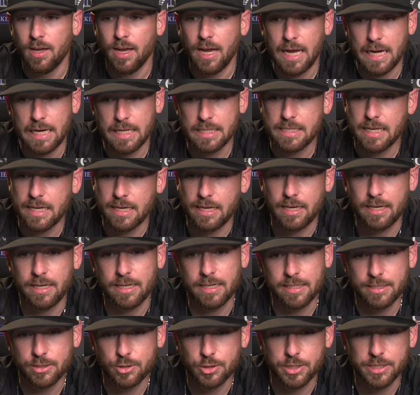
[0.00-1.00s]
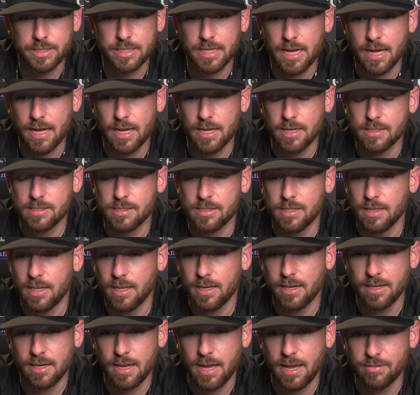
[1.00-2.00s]
had to take like an entry test, and they
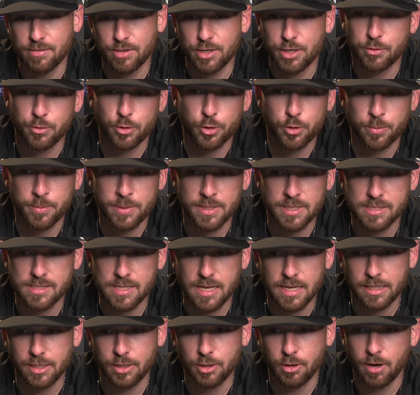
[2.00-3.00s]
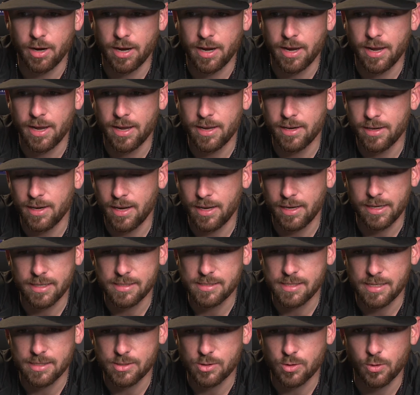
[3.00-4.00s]
didn't have any room in the second grade, and I
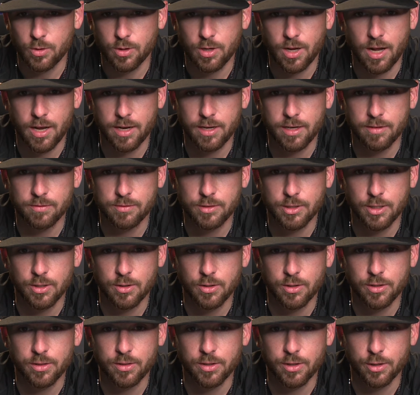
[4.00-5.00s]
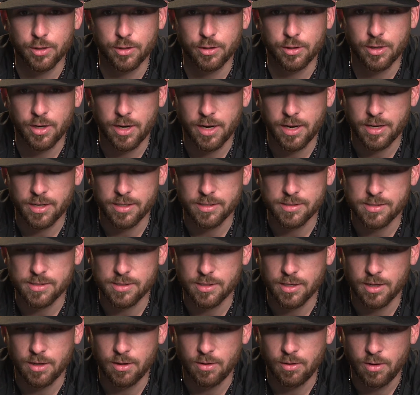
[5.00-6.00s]
guess I scored high enough to go to the third grade.
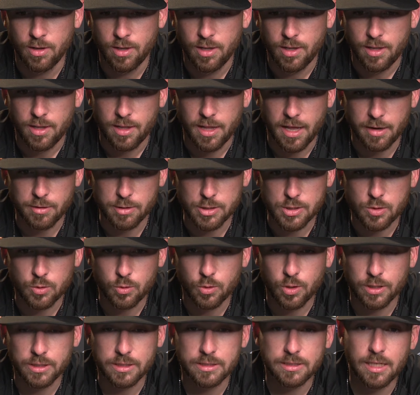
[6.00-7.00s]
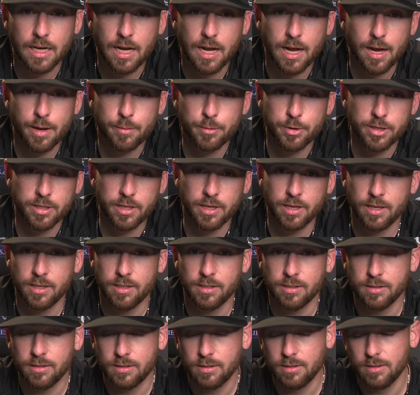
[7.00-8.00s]
So that was cool at the time. And
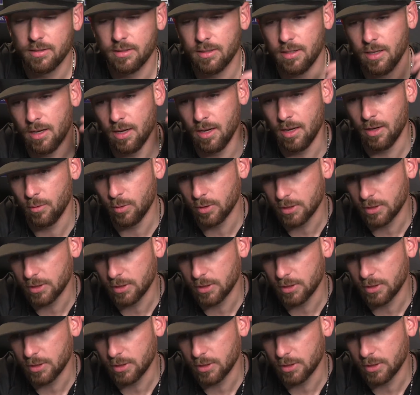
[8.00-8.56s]
then uh,